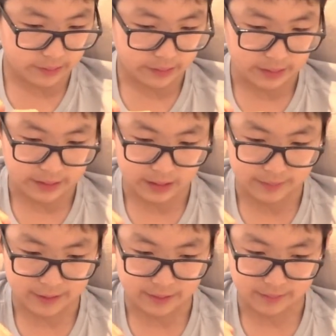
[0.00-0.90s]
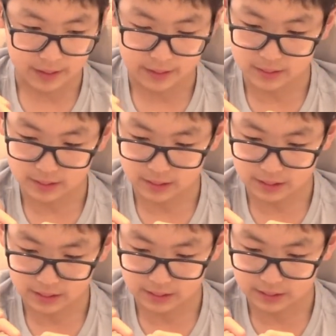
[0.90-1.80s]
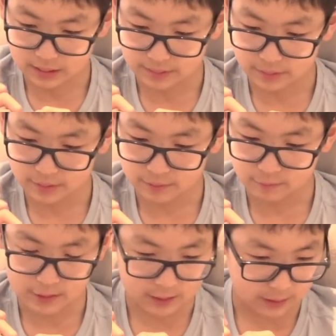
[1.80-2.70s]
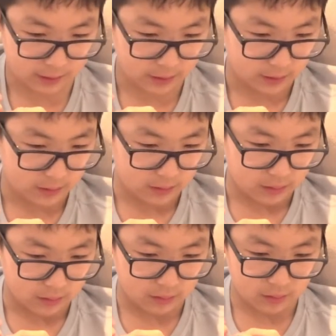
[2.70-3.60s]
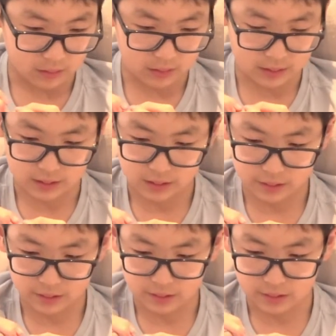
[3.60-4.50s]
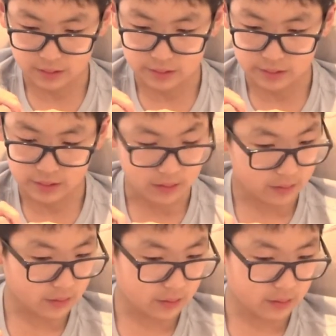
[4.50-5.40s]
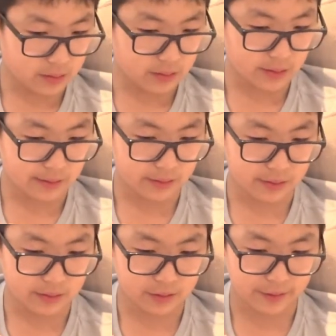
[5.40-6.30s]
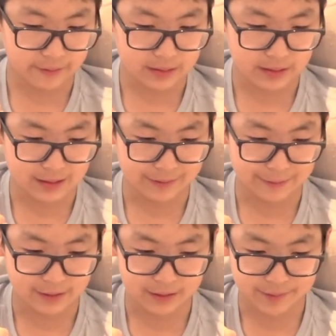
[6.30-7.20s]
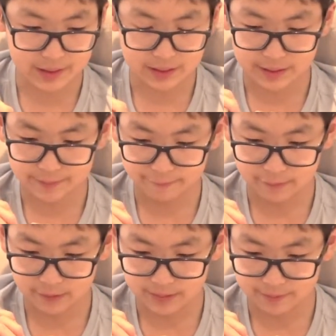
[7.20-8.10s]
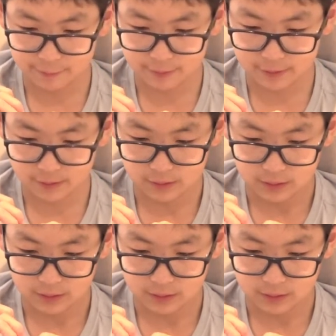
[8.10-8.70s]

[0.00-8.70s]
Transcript: your hand are power and might, so that none is able to withstand you. Did you not uh, oh, go and oh, drive out the inhabitants of this land before your people Israel,